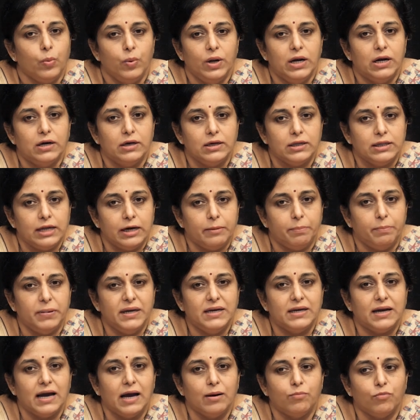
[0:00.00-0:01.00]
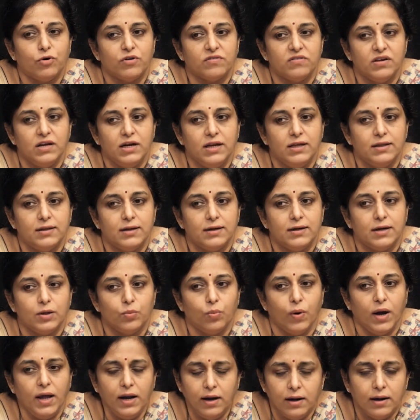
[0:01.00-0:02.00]
We learned that PECAM or
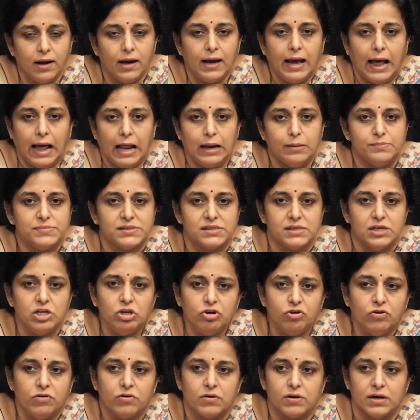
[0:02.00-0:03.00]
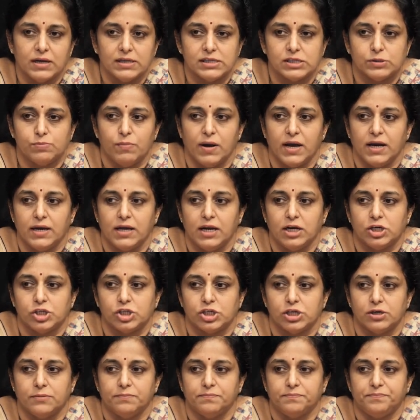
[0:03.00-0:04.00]
CD31 helps in
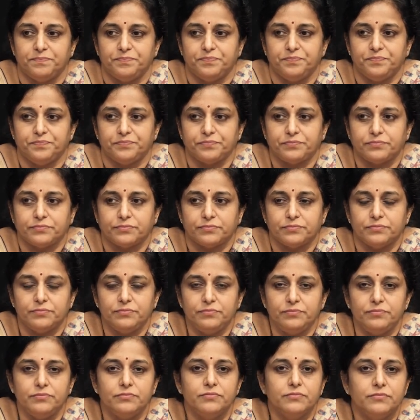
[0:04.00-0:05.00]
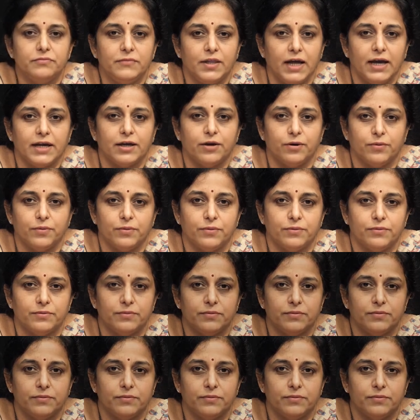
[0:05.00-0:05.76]
transmigration. Thank you.